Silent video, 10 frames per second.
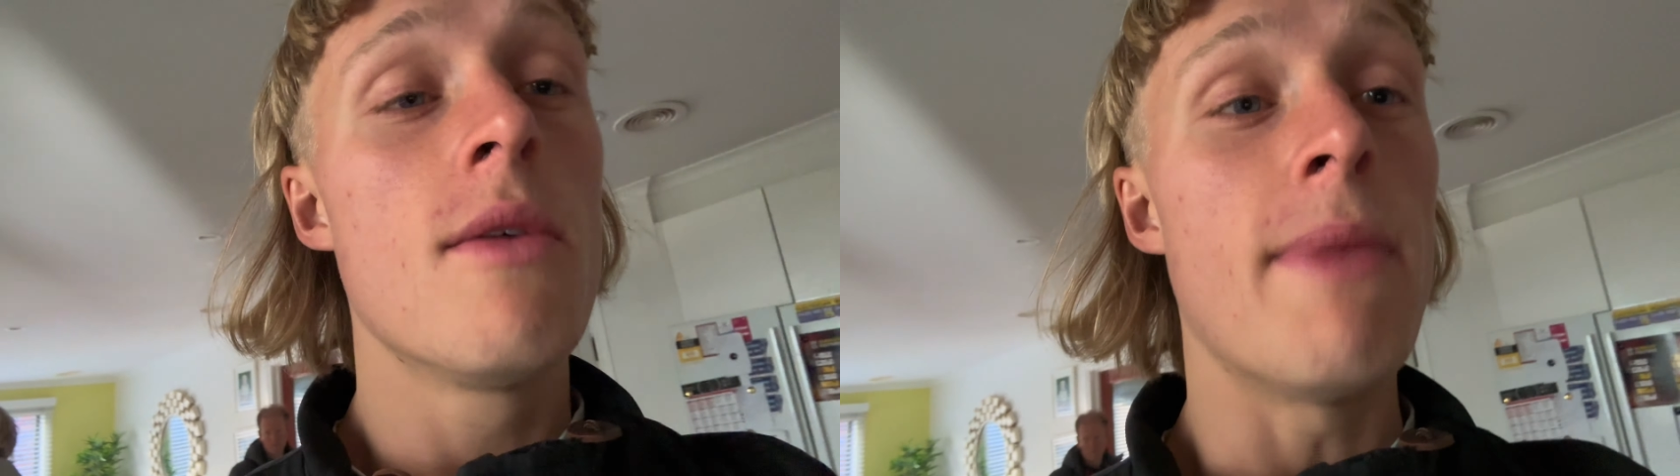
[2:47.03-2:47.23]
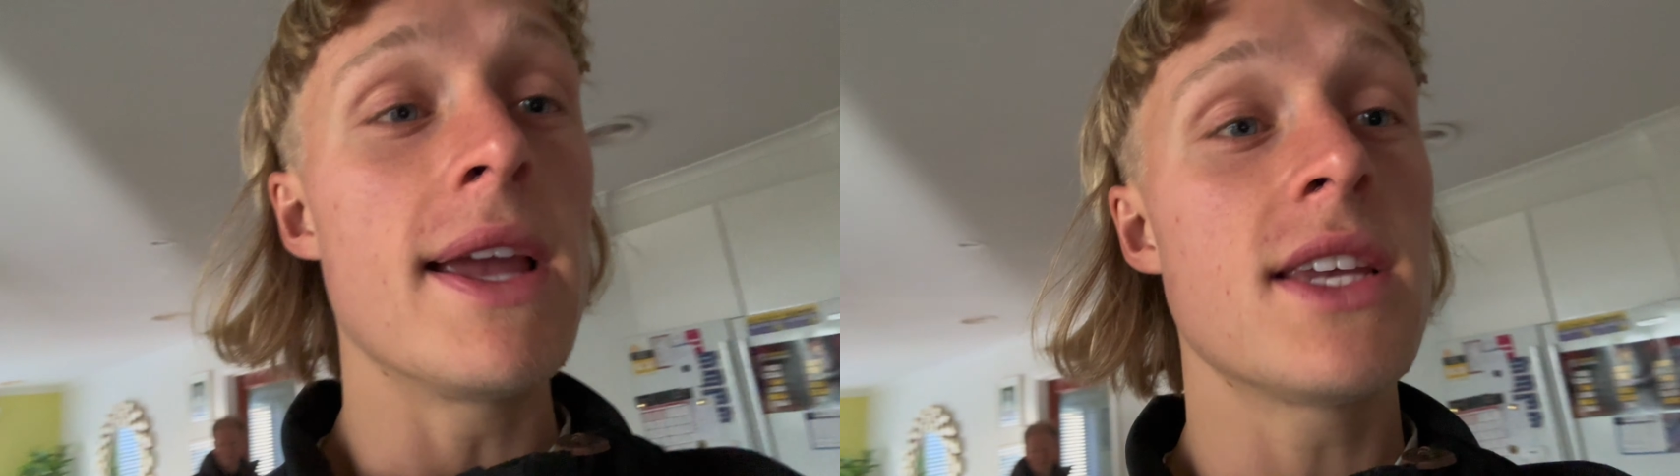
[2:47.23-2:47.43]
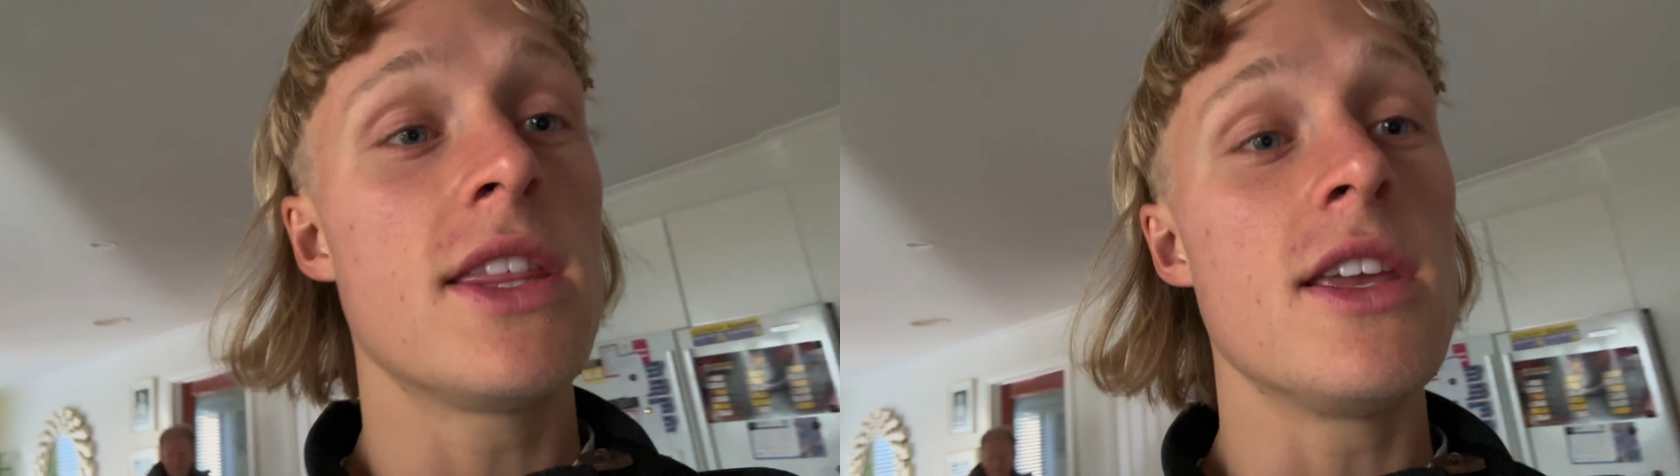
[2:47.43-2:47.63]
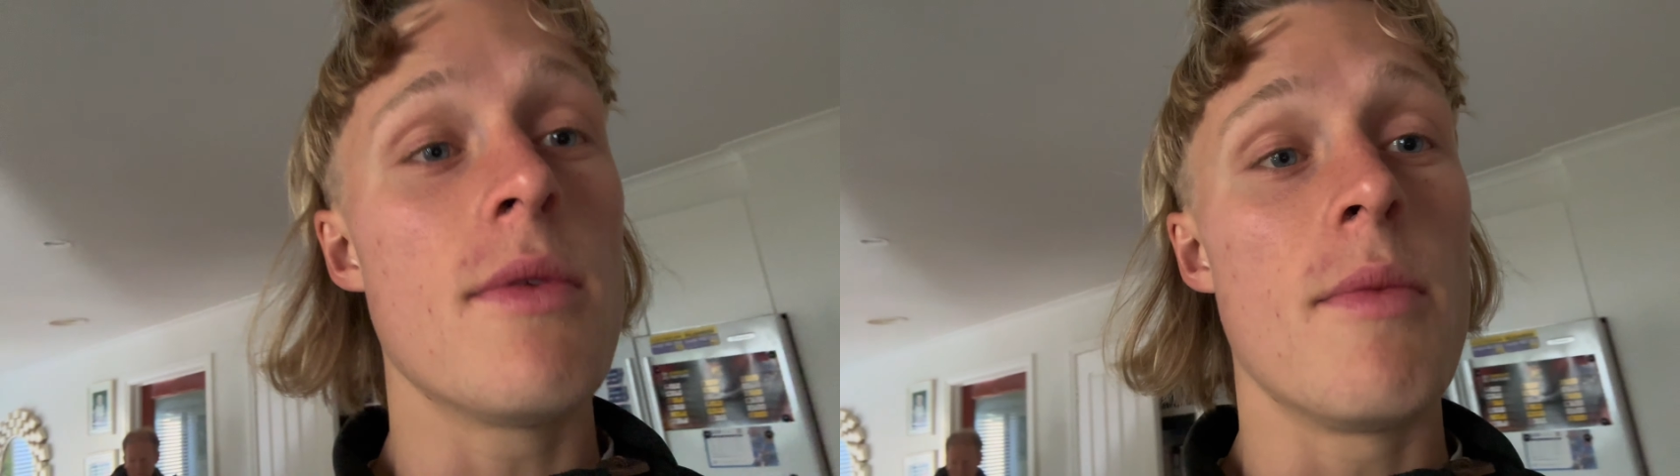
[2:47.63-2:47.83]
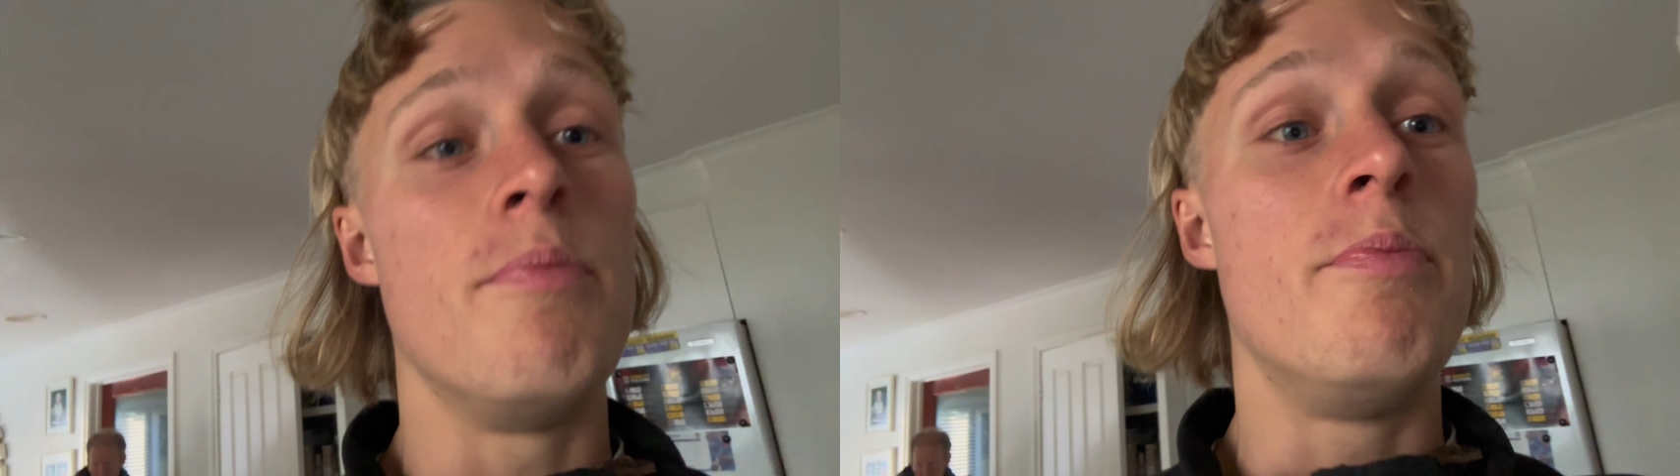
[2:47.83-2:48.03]
makes
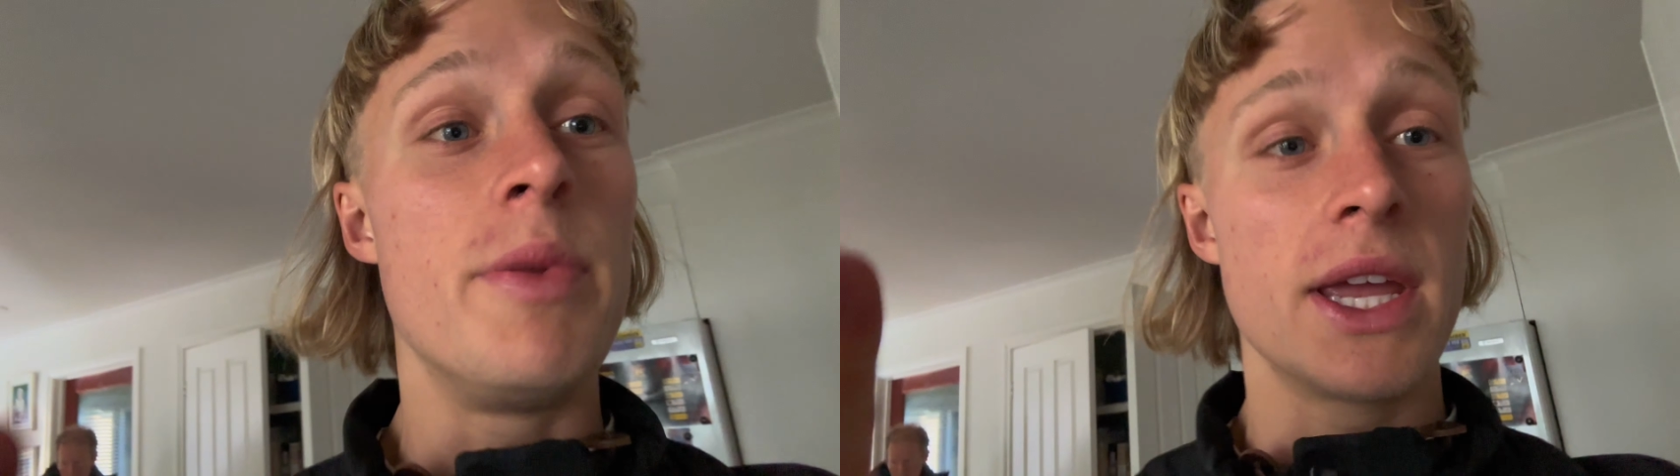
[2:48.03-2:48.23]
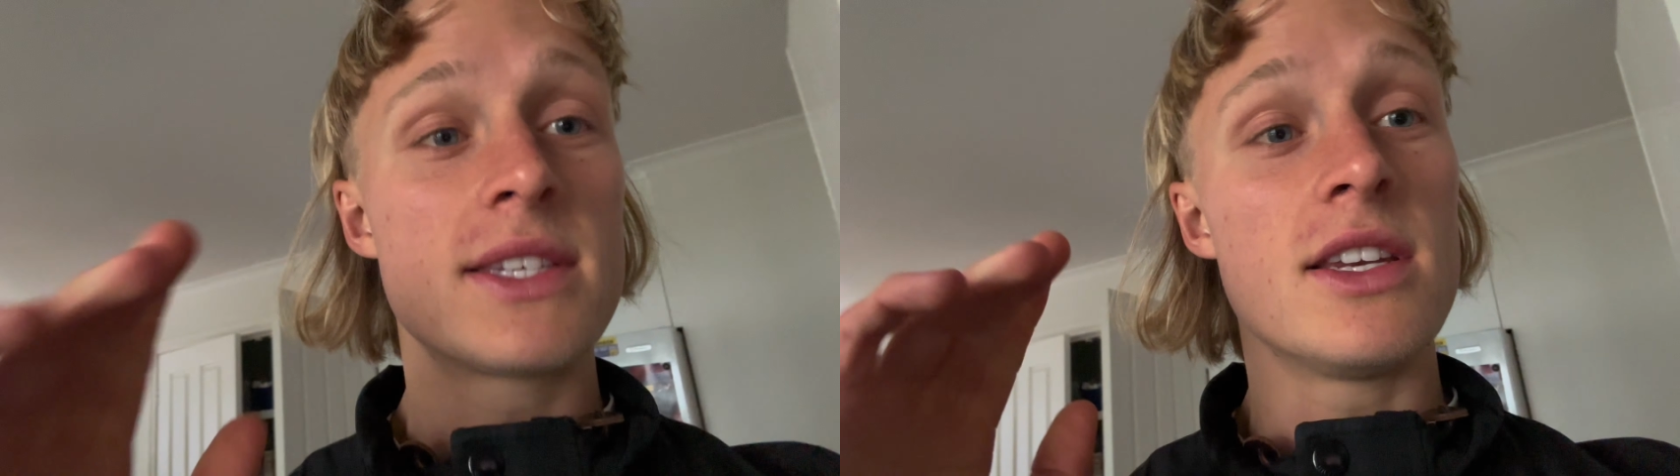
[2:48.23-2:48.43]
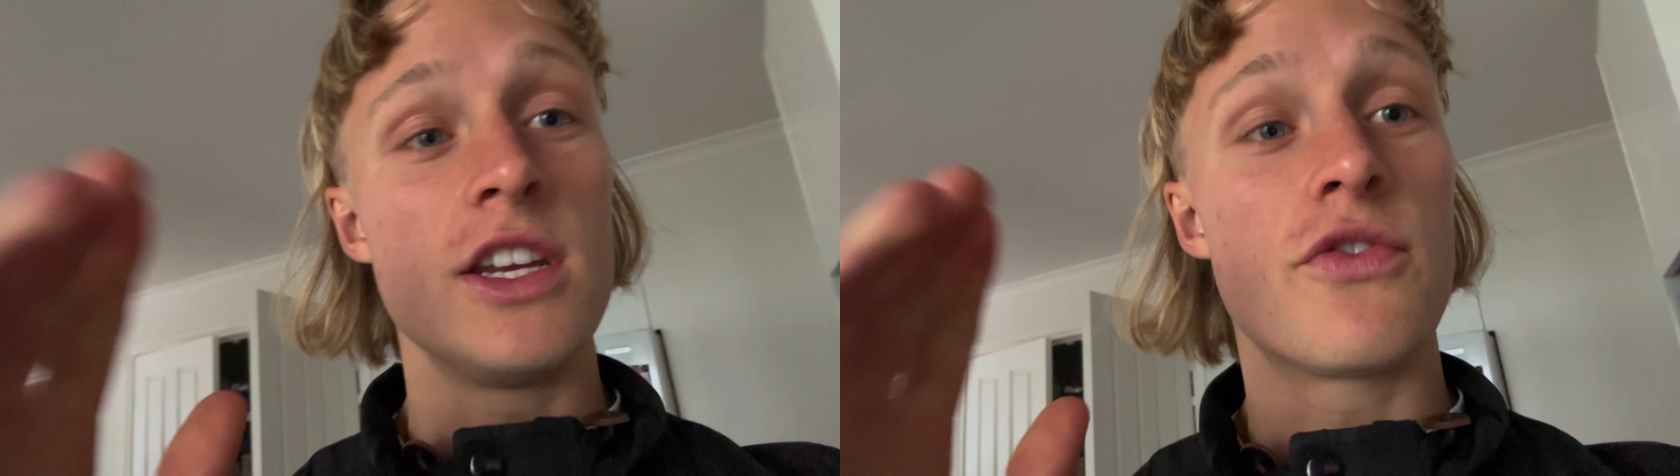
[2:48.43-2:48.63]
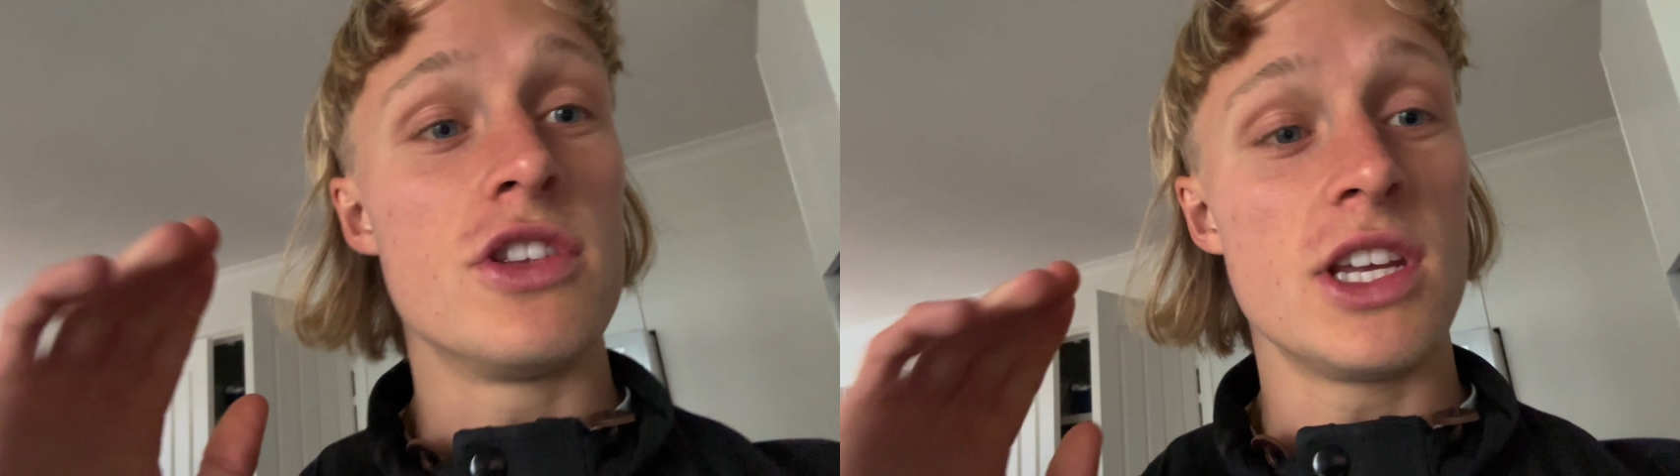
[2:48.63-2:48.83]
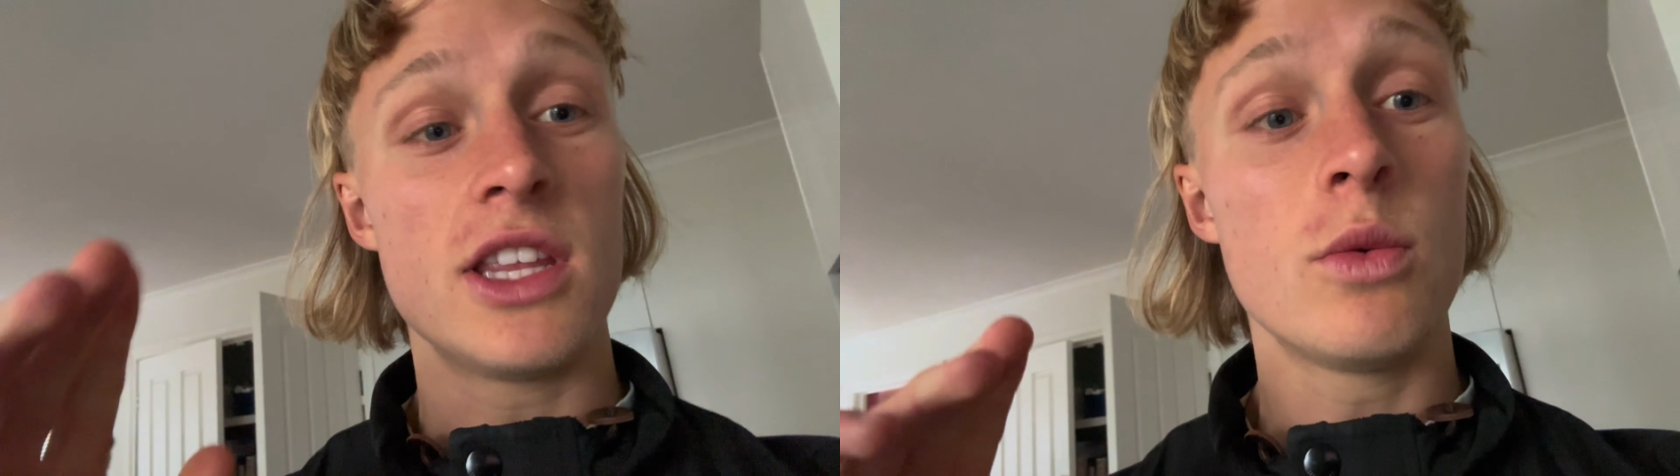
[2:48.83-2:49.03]
the biggest
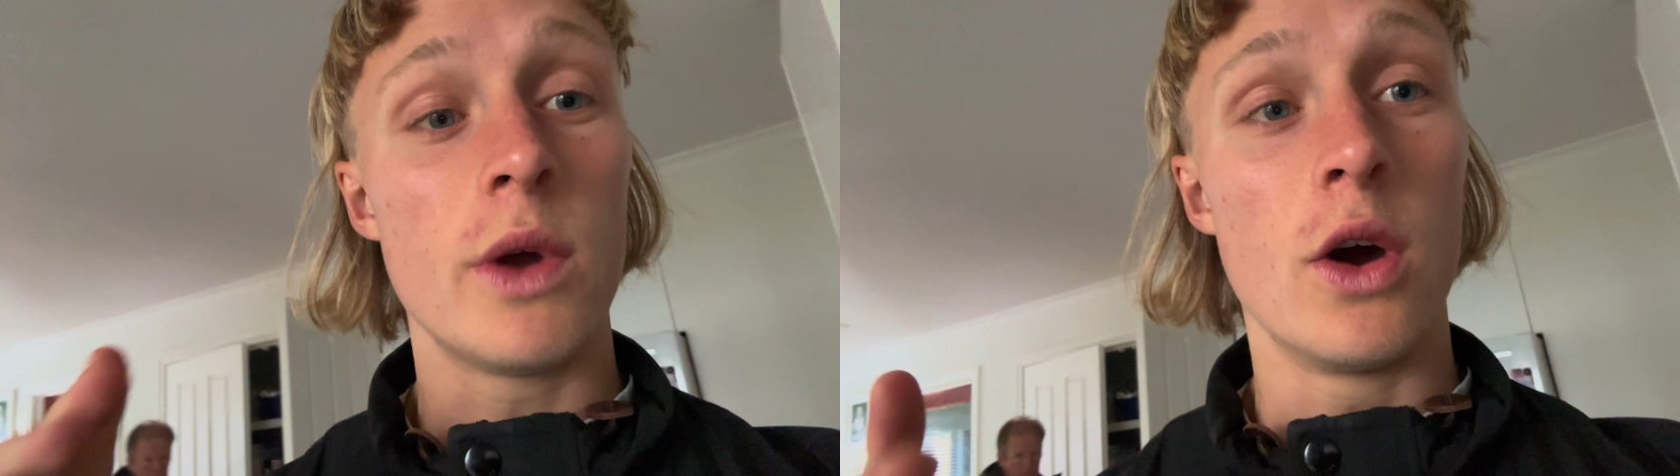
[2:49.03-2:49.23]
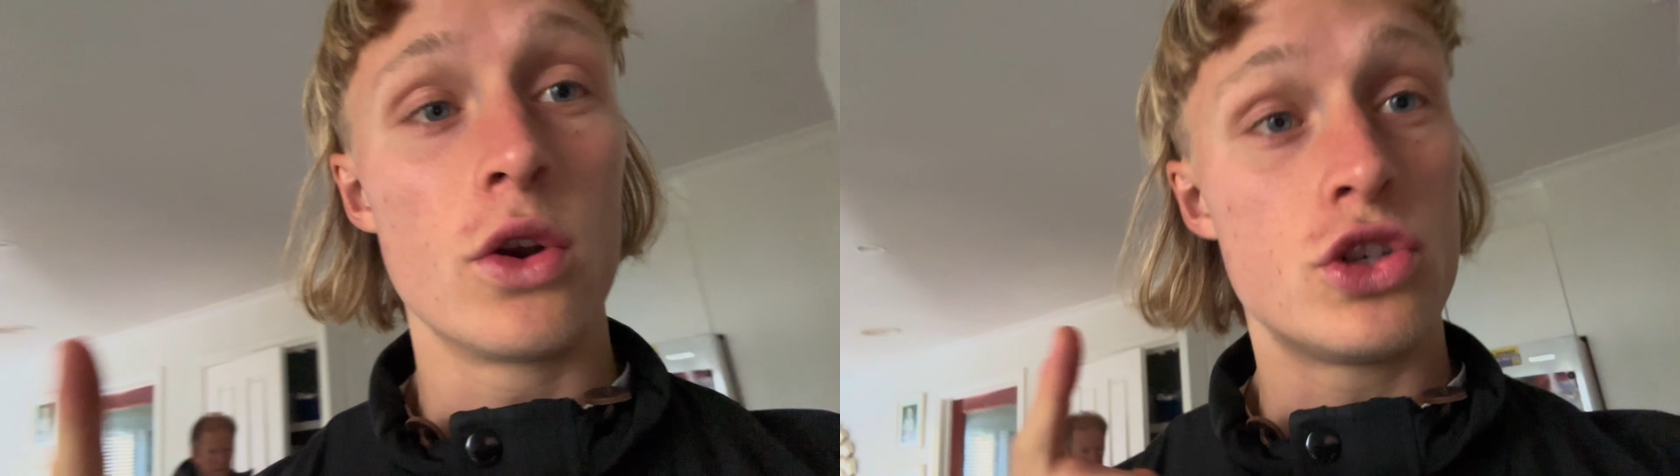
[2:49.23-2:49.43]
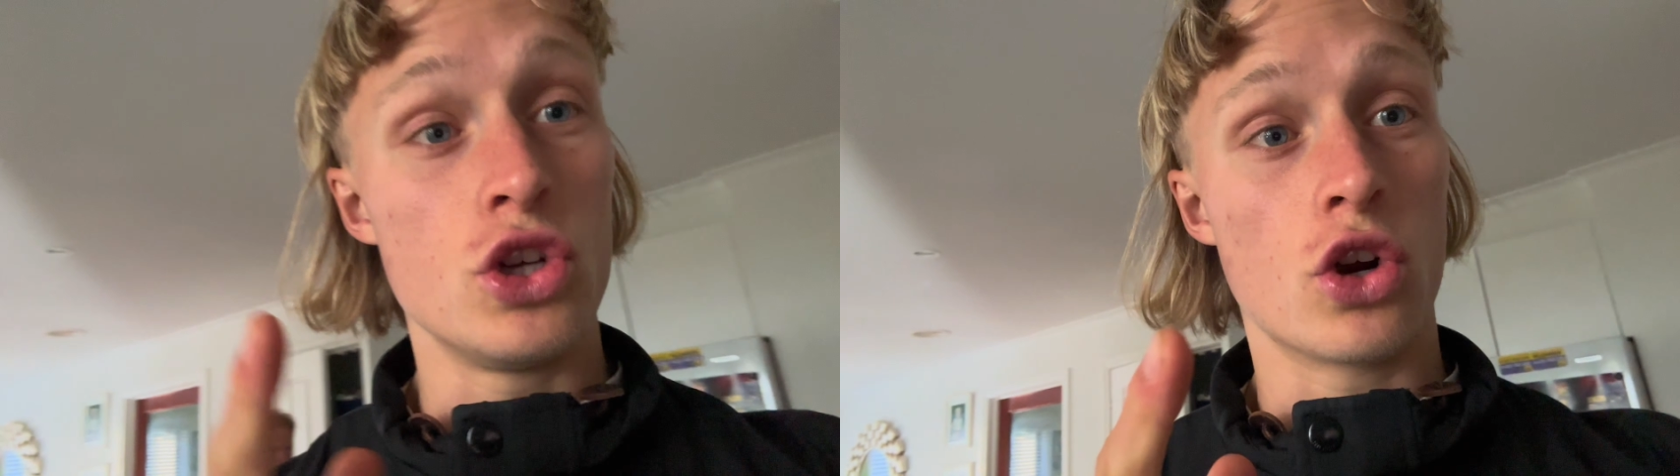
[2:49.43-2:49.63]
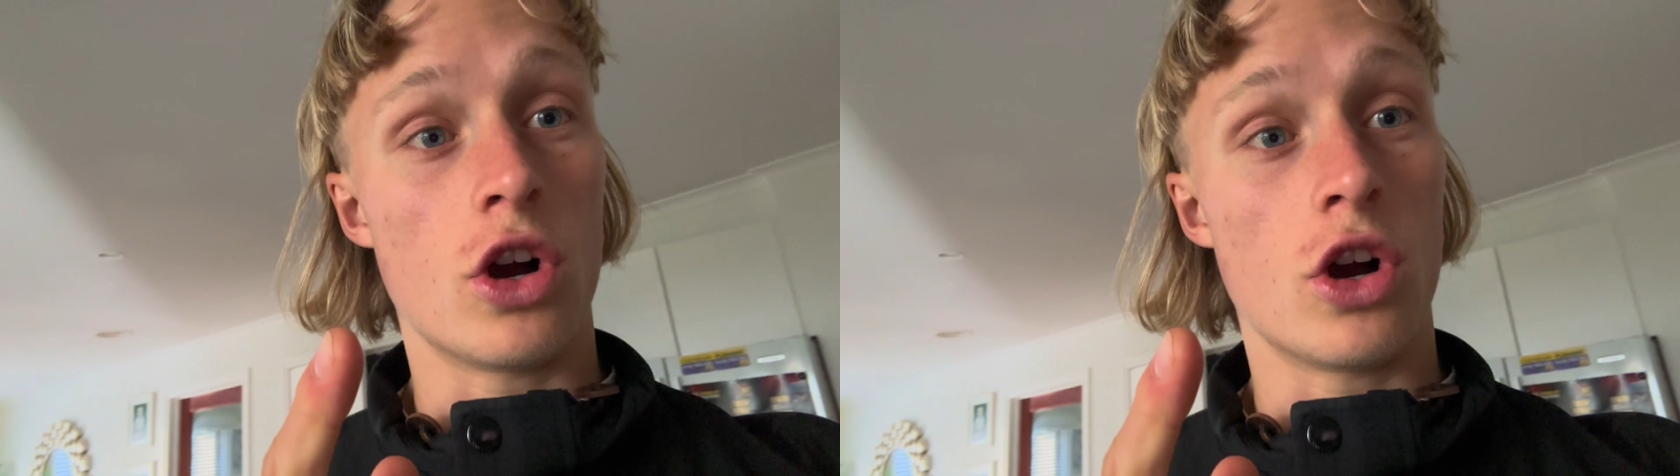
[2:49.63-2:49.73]
difference in the world to your